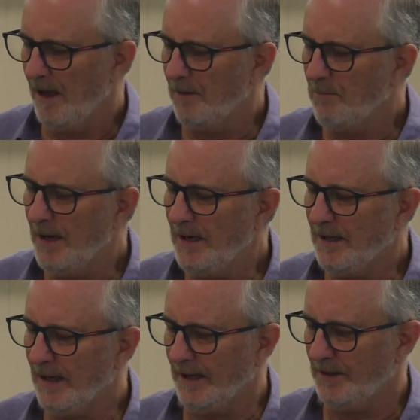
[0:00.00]
In many
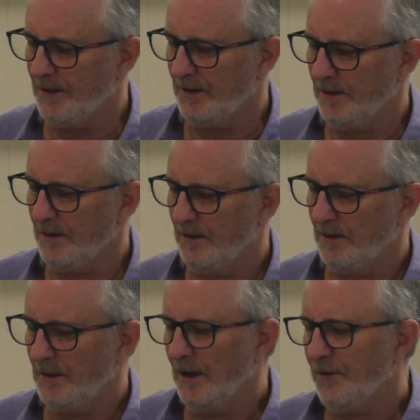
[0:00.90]
cases,
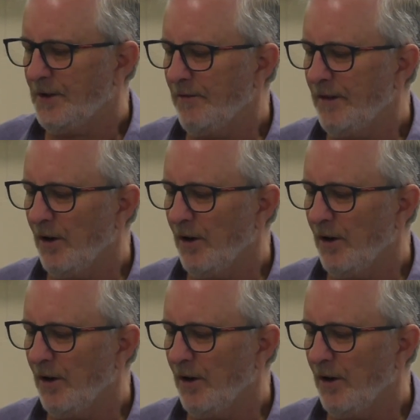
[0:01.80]
Geoffrey